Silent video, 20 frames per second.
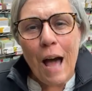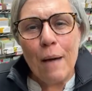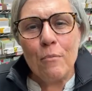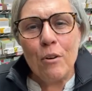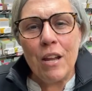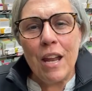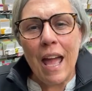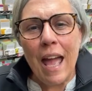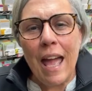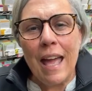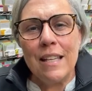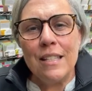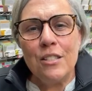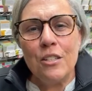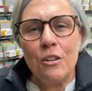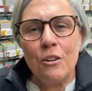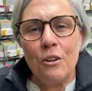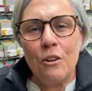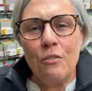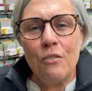I'm going to
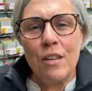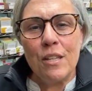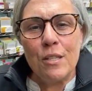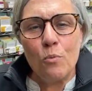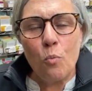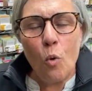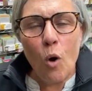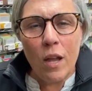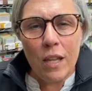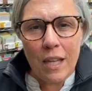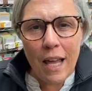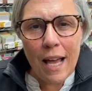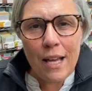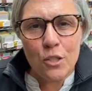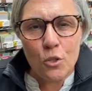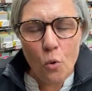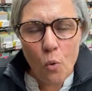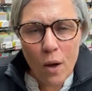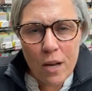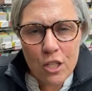answer this one
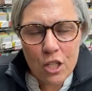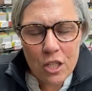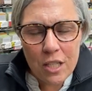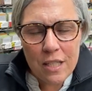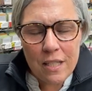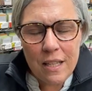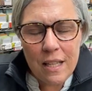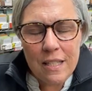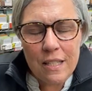last question